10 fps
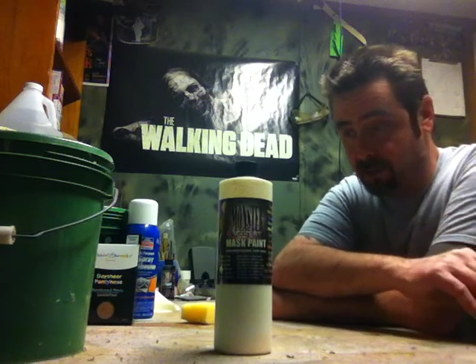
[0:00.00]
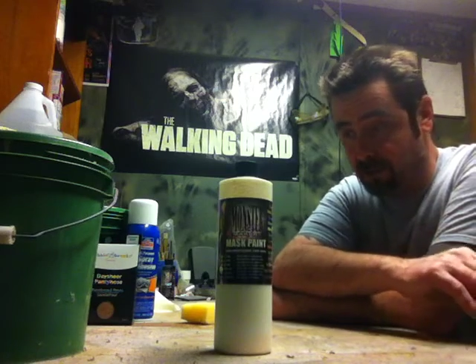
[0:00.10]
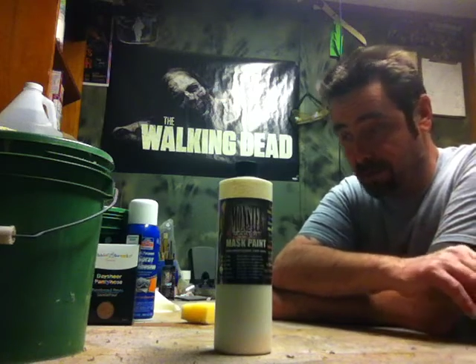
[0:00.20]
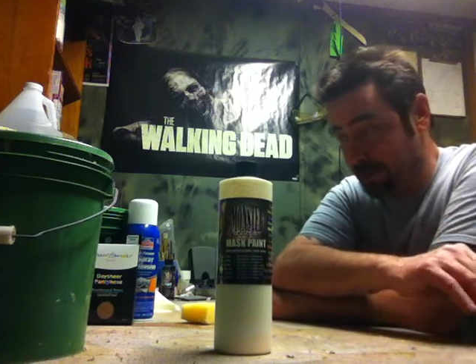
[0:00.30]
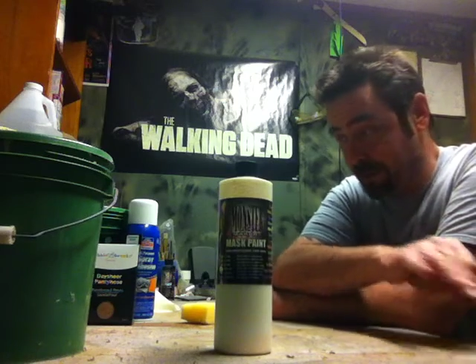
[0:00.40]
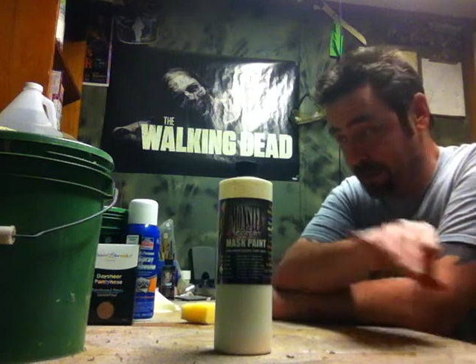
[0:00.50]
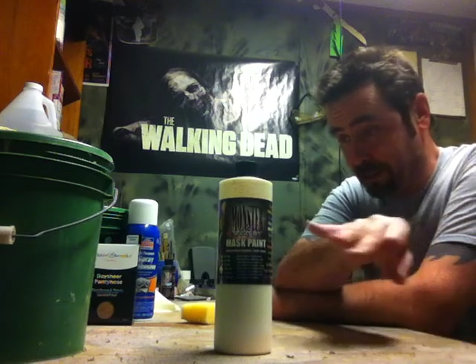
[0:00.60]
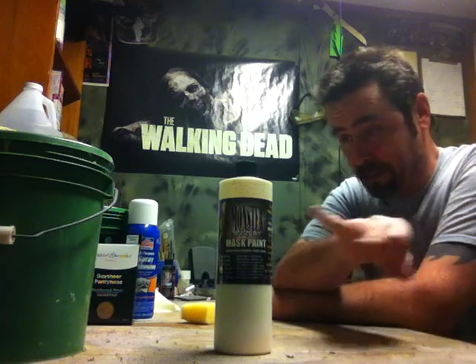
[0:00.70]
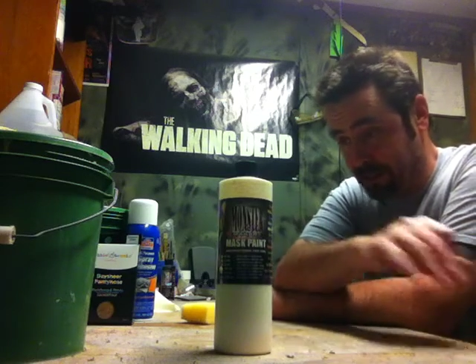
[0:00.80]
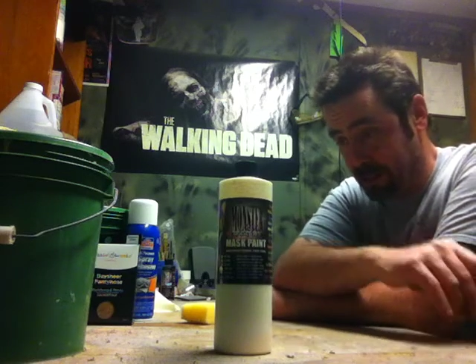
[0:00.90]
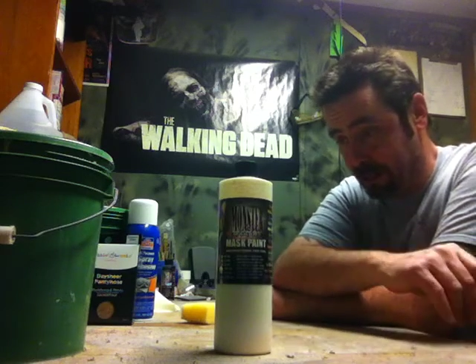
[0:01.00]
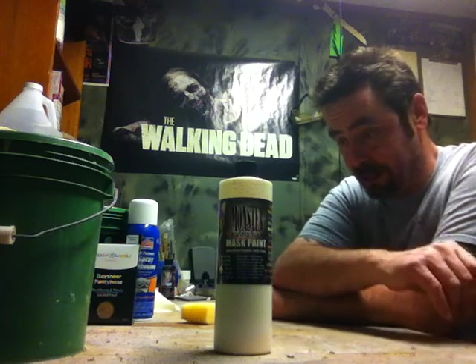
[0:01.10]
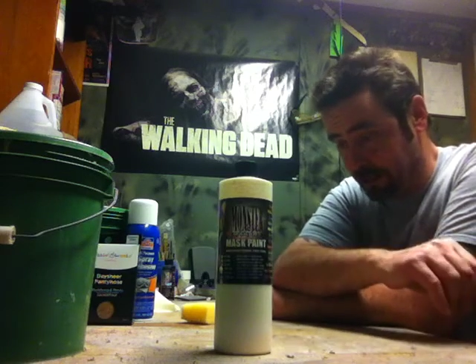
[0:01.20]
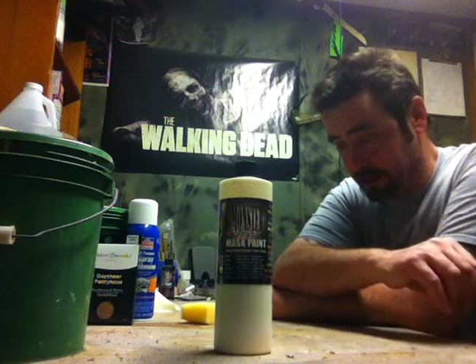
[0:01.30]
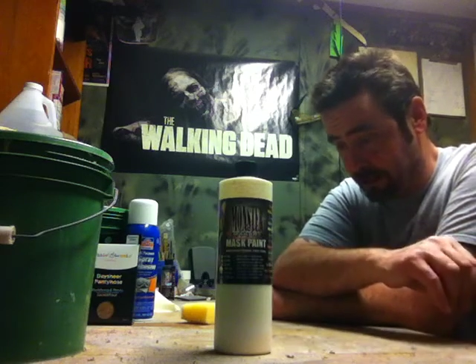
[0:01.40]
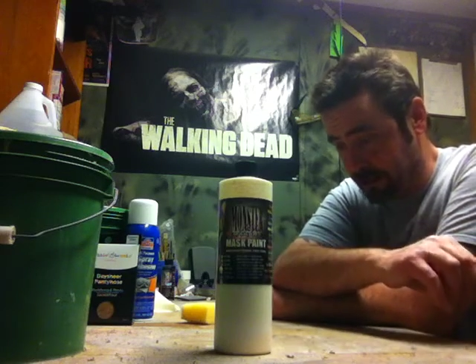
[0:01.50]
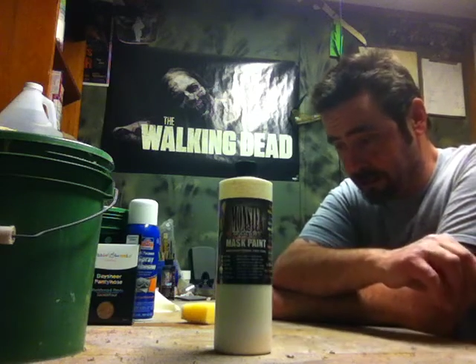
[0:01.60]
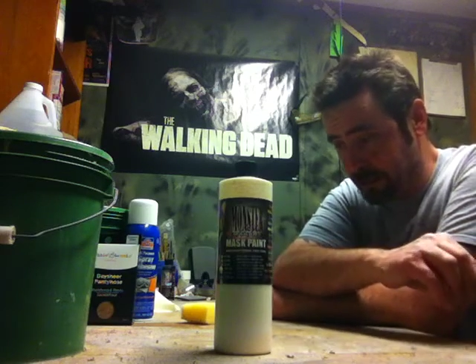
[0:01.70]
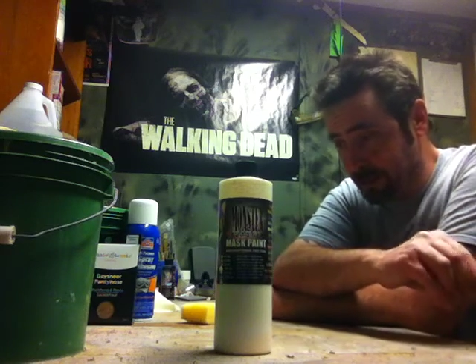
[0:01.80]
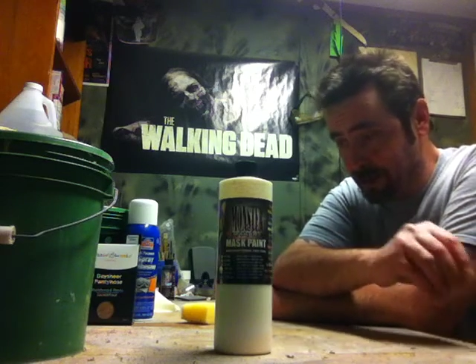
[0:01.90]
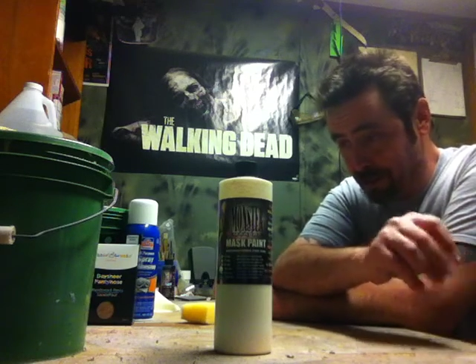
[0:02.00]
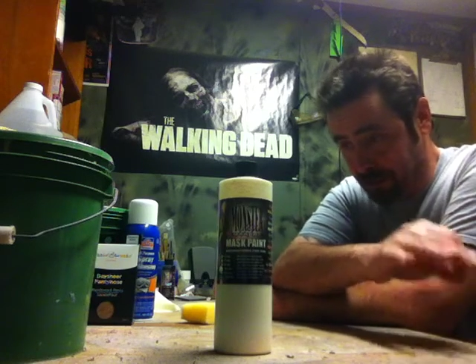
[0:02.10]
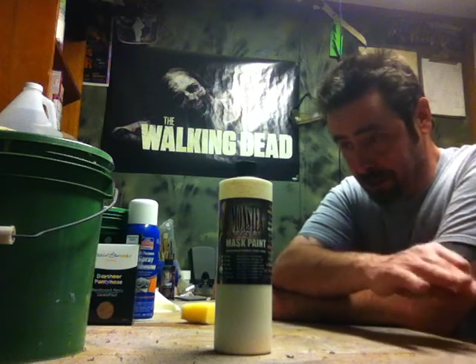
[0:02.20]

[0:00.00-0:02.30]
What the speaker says: or for that matter, get you a gallon of latex, thin